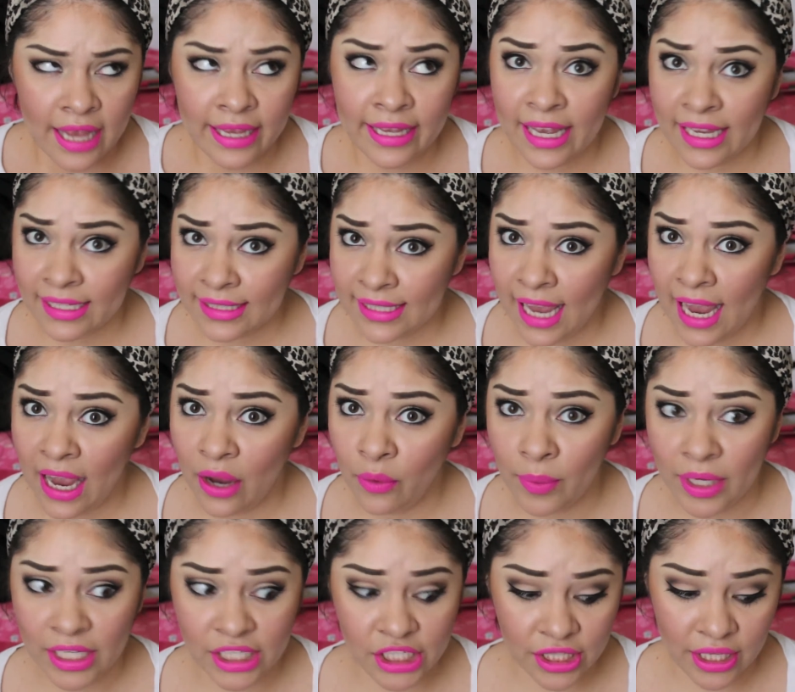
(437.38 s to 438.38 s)
Guess how
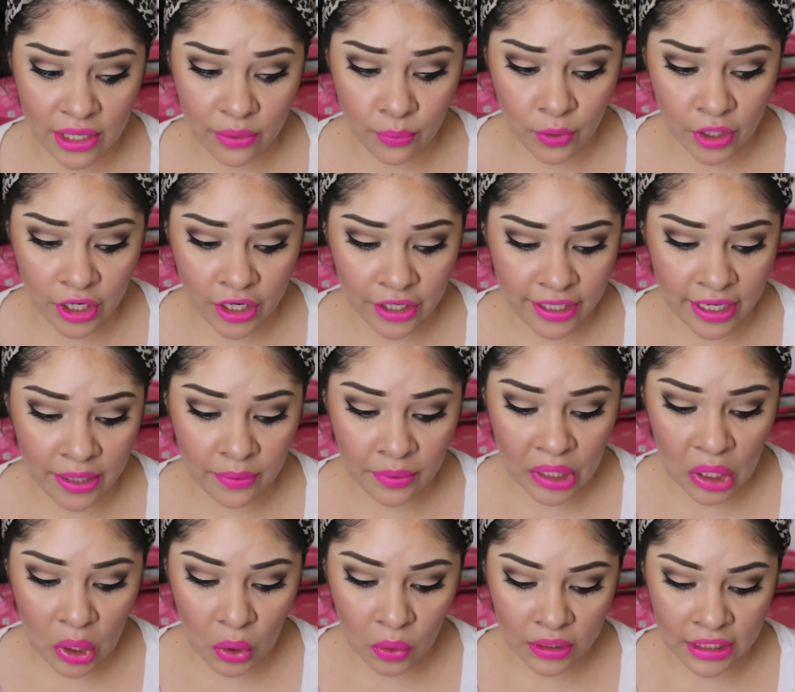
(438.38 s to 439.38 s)
much they were? They
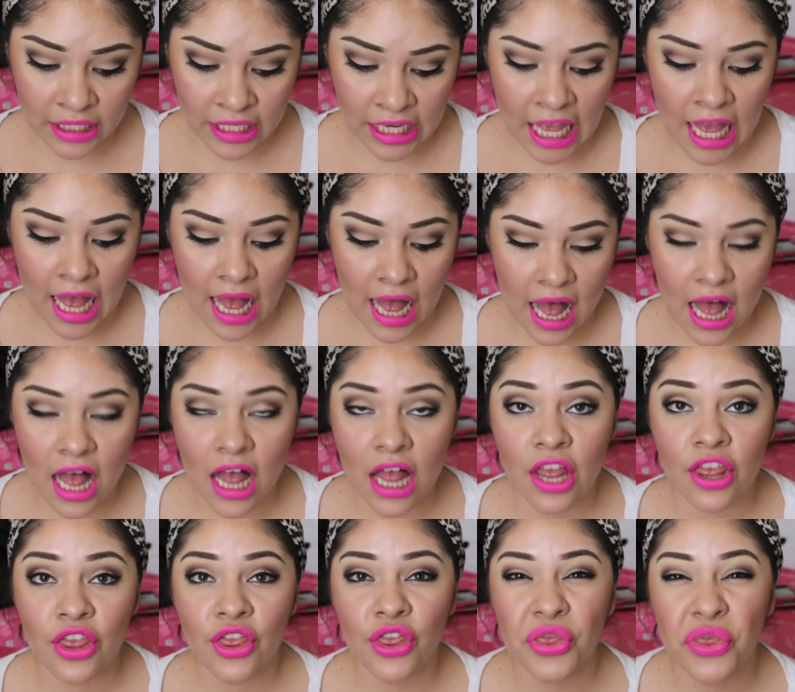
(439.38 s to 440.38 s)
were only
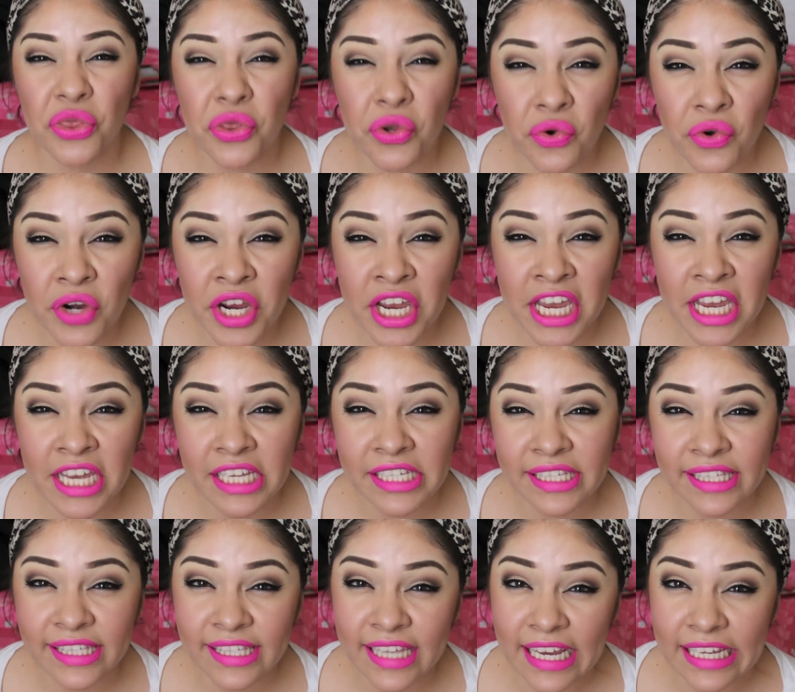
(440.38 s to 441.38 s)

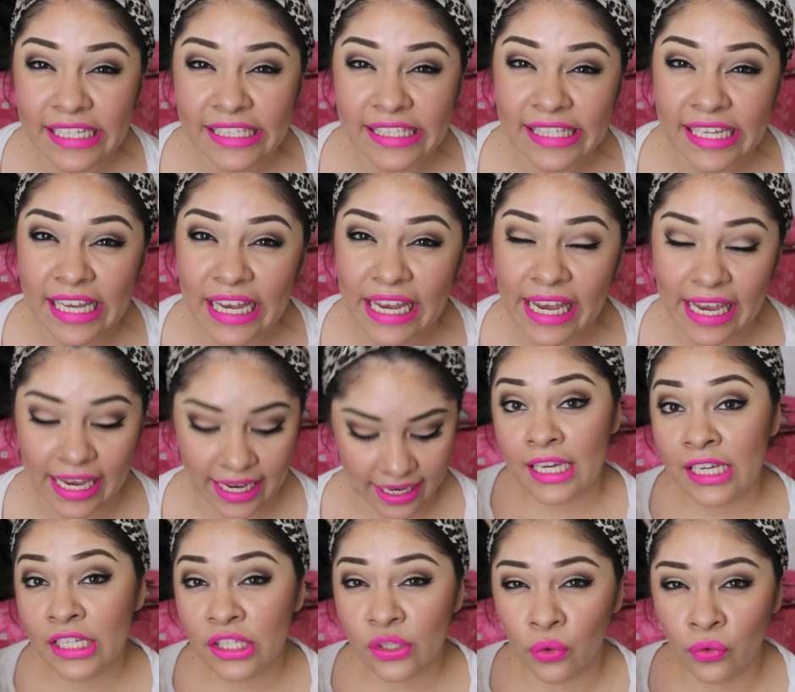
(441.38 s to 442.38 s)
$3.60.
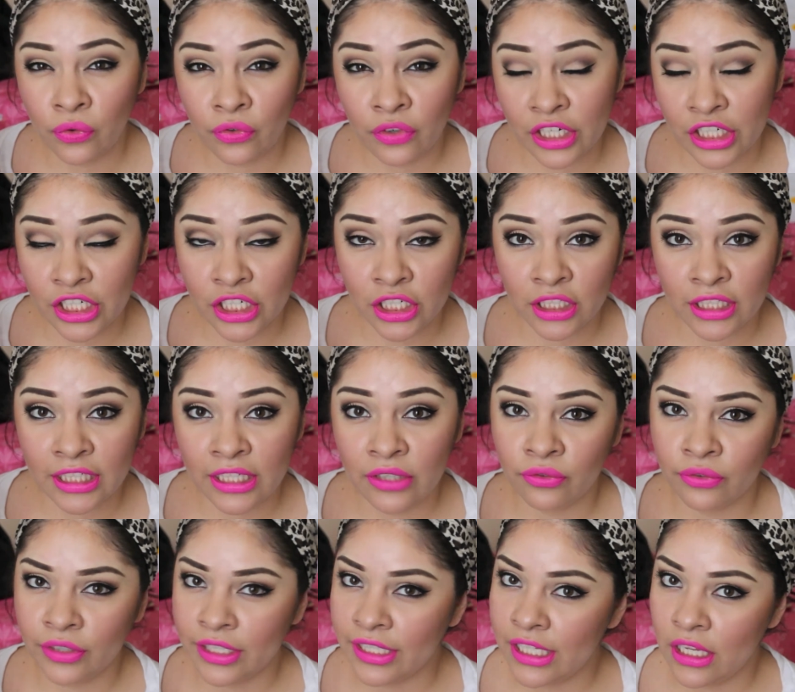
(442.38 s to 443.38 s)
These originally
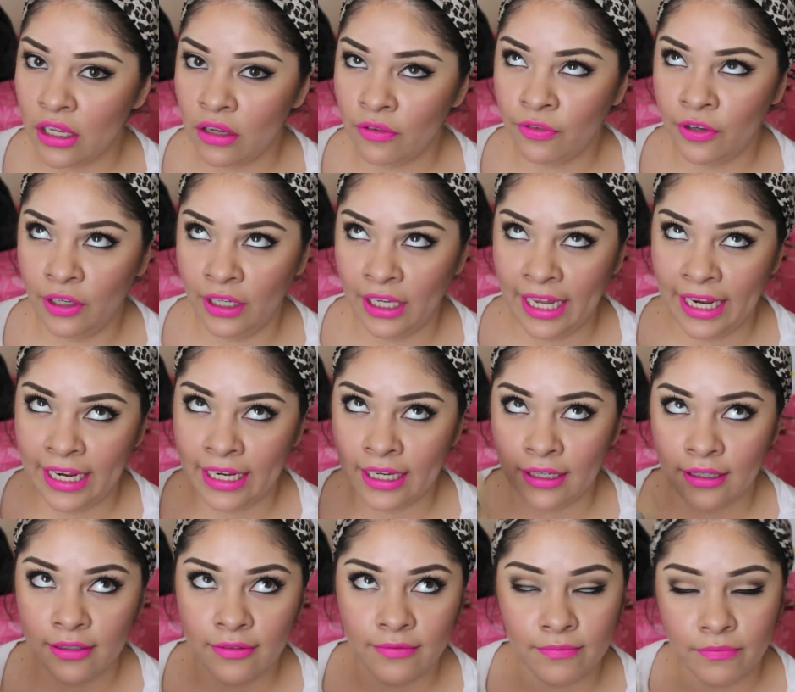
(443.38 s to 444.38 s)
retail for
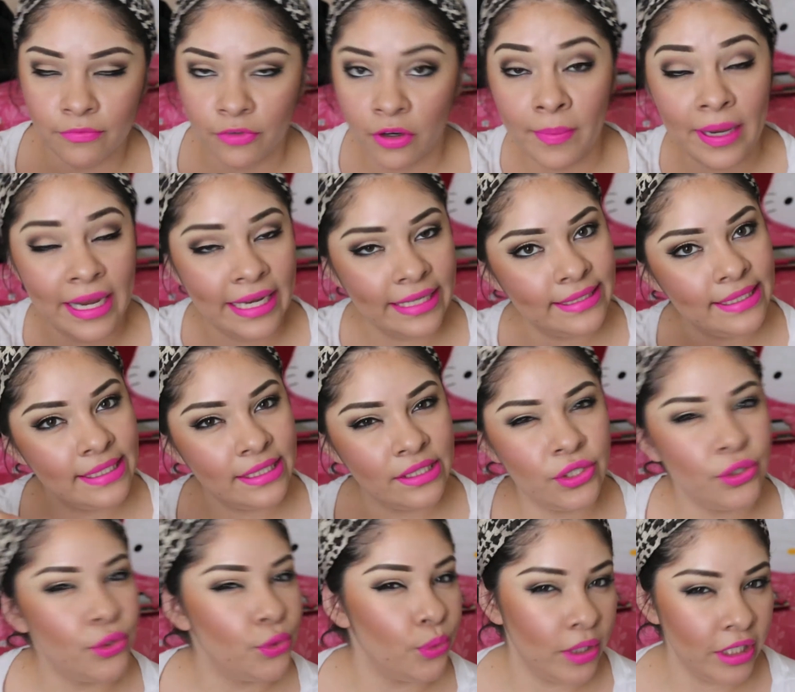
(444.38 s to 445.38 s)
like from $18
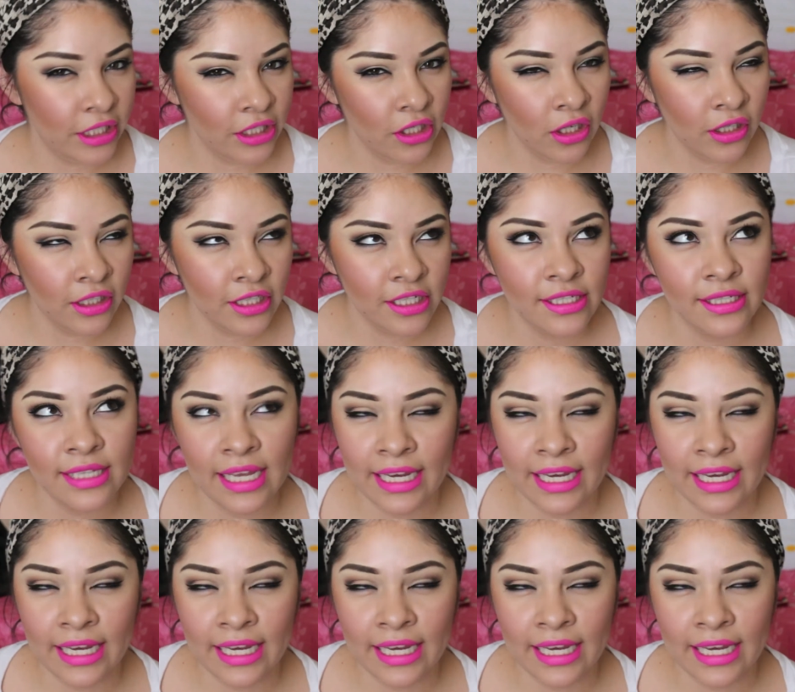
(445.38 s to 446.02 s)
to $20.